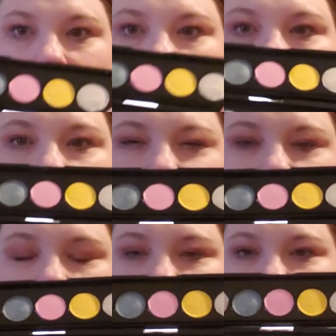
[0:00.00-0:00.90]
it is
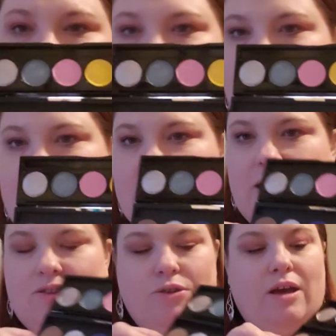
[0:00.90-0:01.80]
kind of similar.
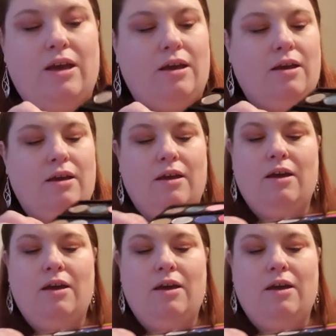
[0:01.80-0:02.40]
See, so like